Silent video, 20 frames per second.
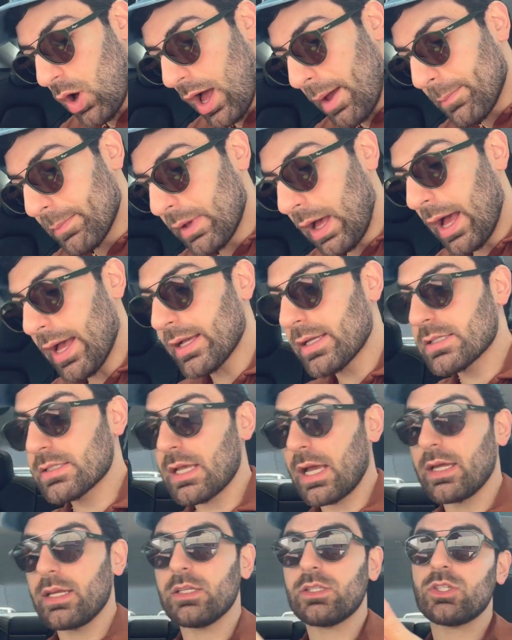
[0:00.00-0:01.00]
I'm
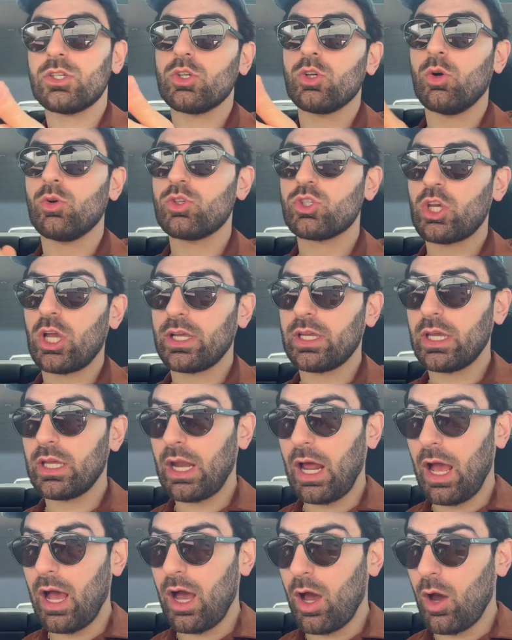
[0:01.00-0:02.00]
excited to go check it
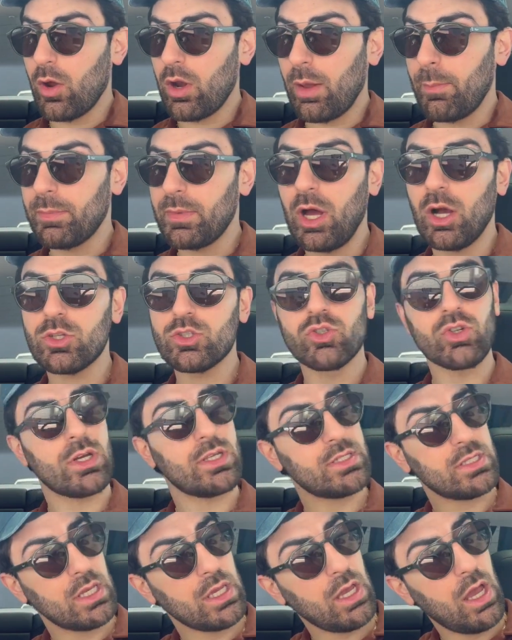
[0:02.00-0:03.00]
out. I'm not
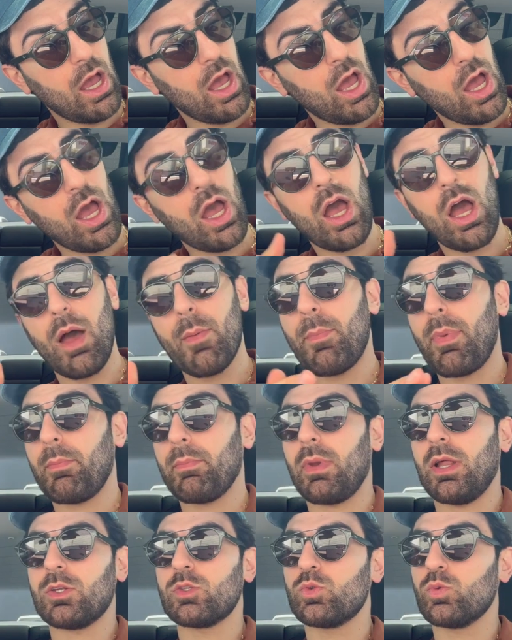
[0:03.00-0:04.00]
dressing up. I'm
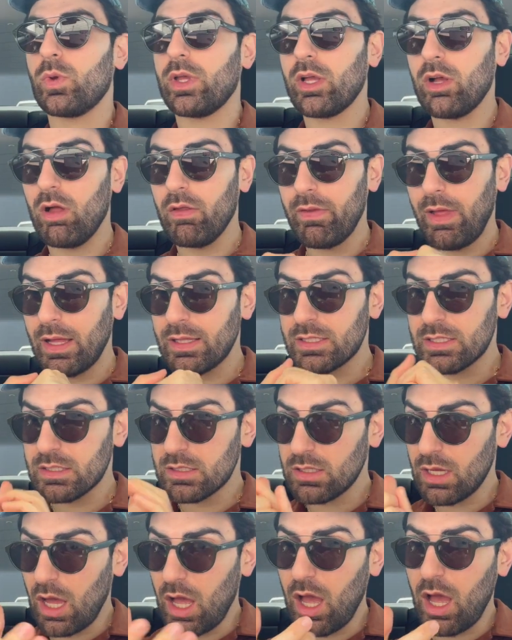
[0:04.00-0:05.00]
not doing all that
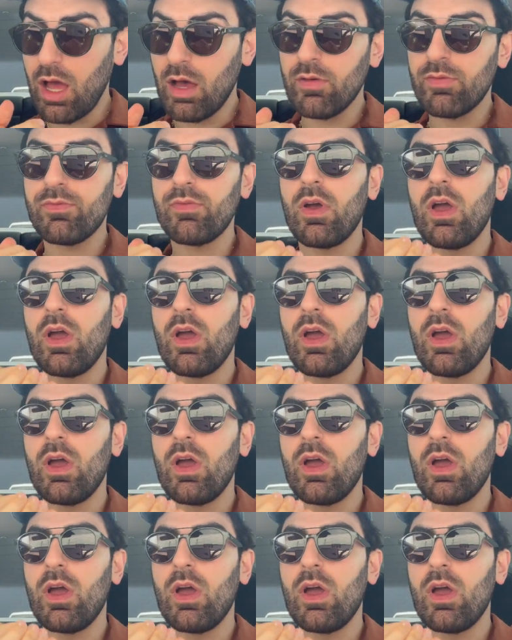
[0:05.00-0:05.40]
stuff.